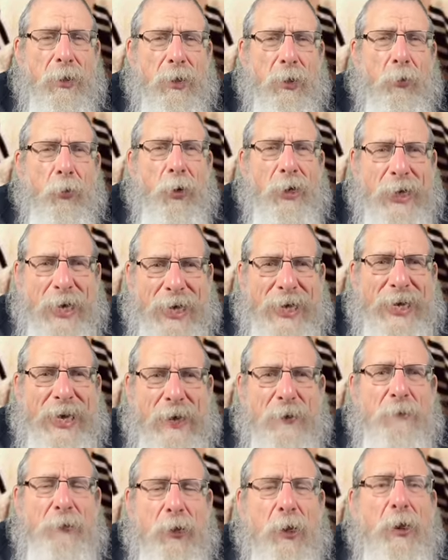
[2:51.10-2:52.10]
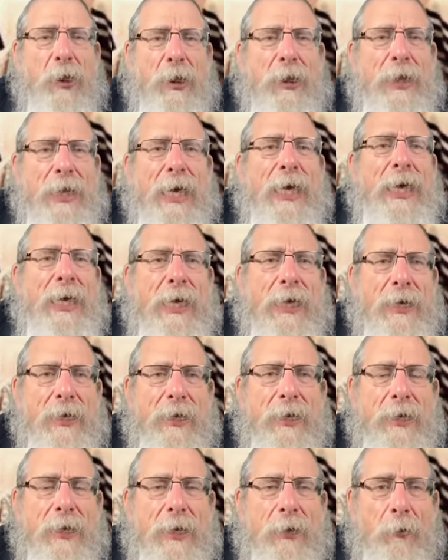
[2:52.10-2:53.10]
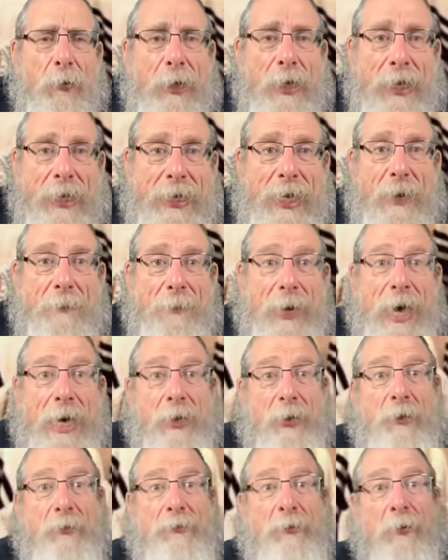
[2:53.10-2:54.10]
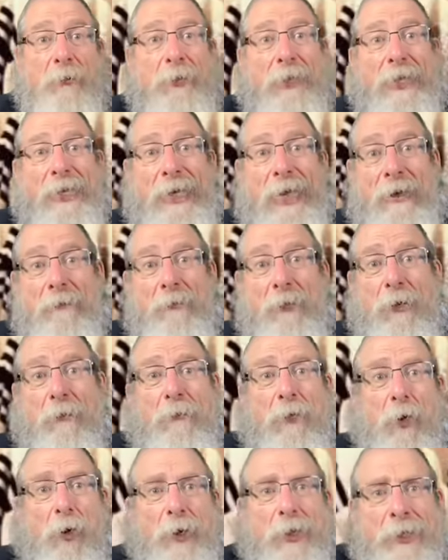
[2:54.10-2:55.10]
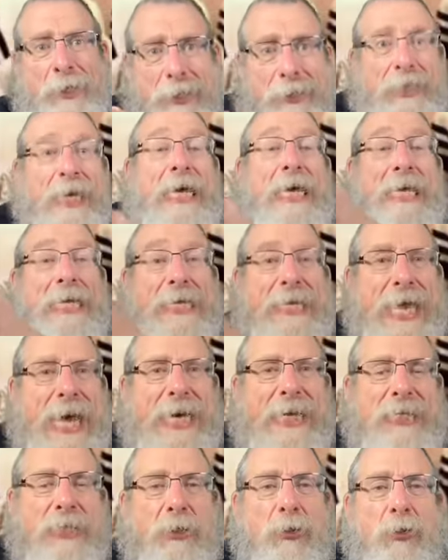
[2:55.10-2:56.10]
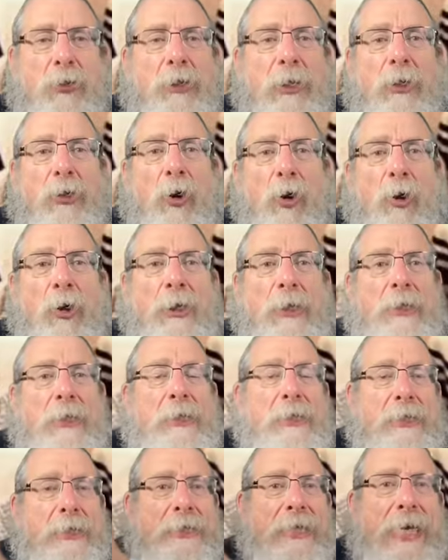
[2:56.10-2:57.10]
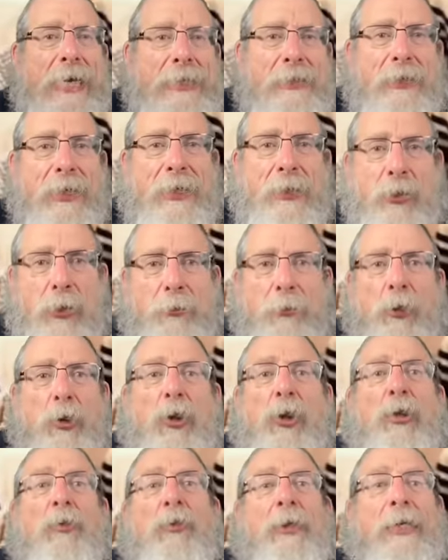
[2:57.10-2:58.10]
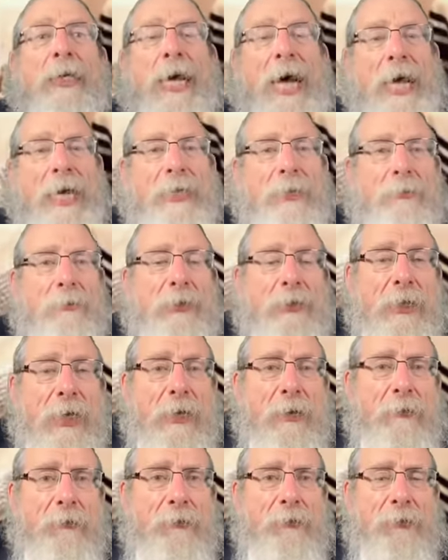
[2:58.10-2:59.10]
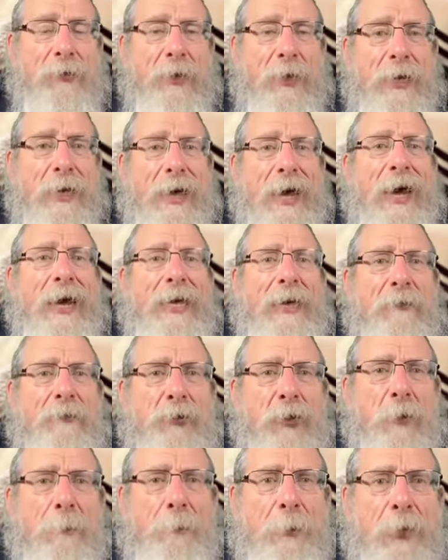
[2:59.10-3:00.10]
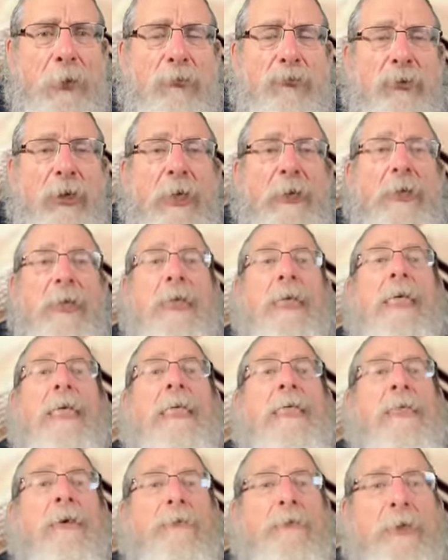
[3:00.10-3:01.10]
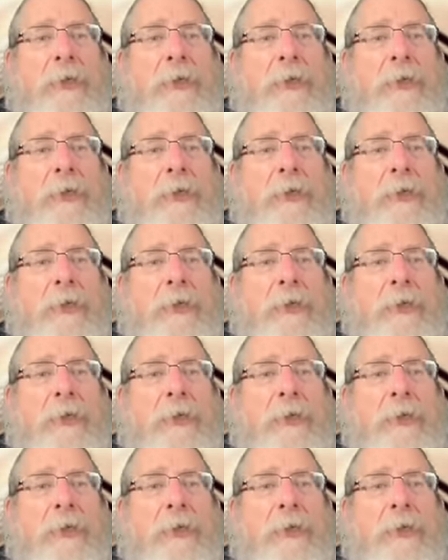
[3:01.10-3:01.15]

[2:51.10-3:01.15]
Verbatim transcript: what I have to think when I come out from that level of holiness, next to that holiness, next that communion with God Himself, I have to appreciate the needs of